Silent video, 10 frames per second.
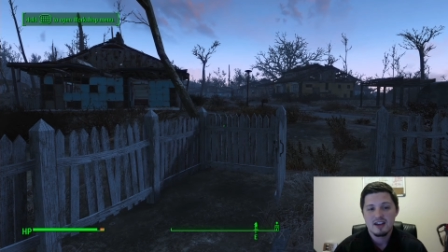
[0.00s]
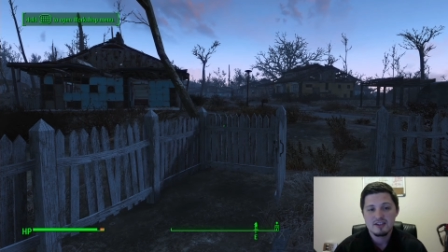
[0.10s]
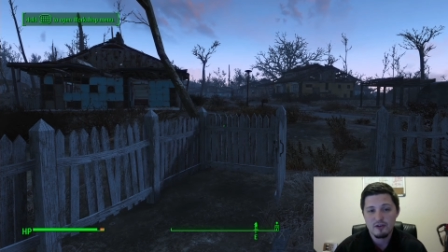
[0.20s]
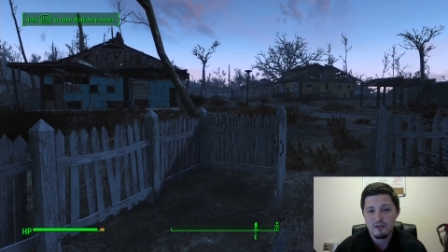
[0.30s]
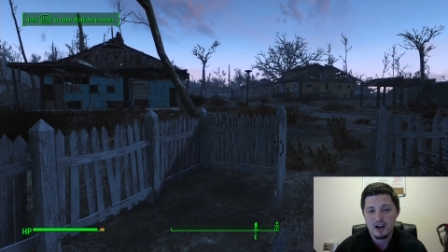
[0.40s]

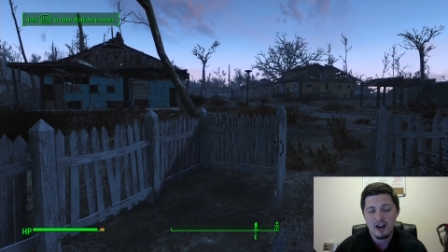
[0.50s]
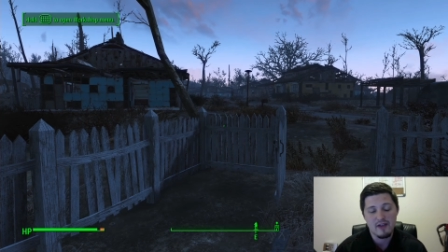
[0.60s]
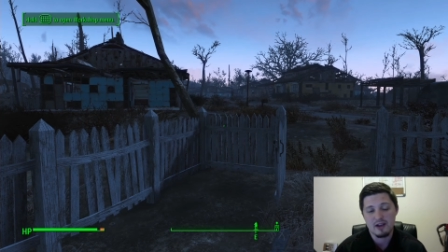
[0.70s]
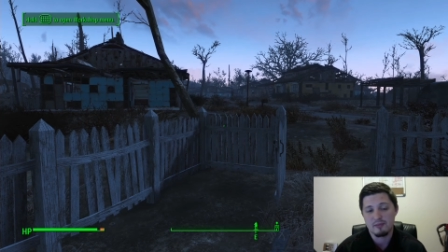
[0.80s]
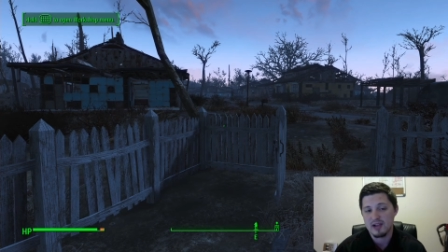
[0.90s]
So far, I've
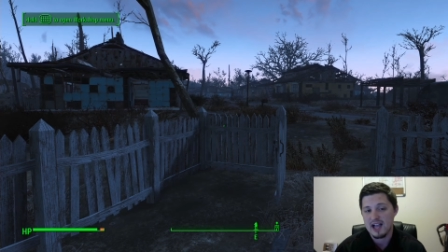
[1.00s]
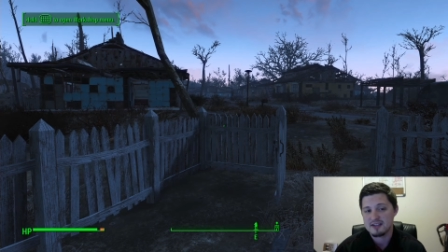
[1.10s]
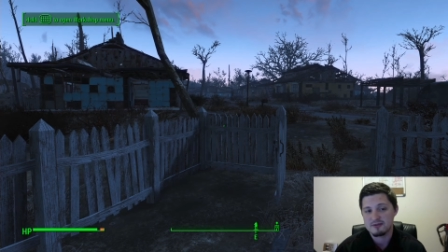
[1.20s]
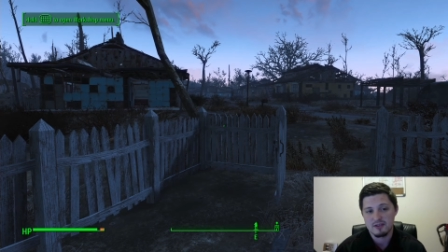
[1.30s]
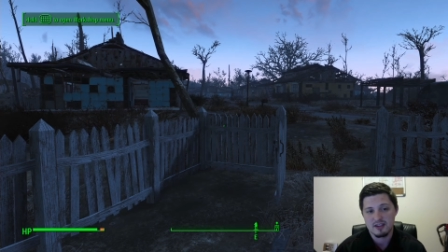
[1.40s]
had a
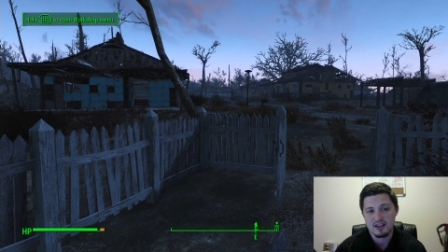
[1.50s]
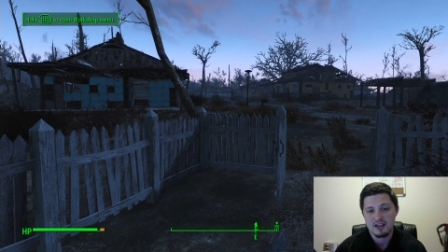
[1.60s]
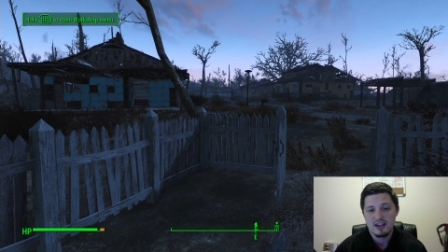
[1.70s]
blast with it.